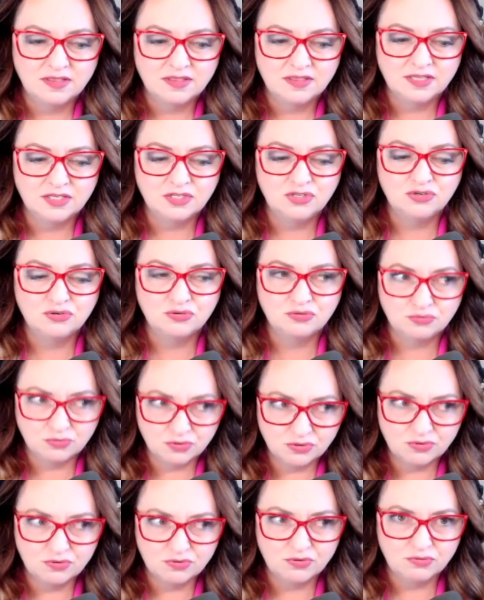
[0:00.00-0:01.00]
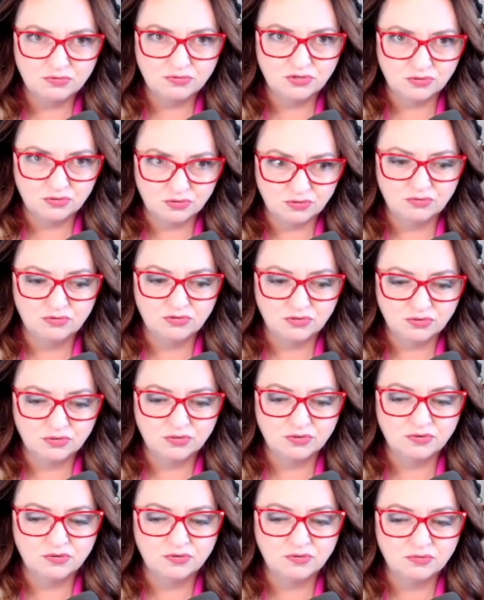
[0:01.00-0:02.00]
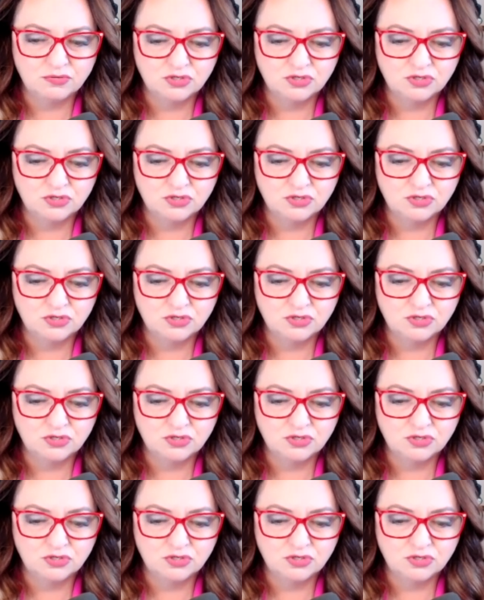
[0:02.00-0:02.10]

the true, true, true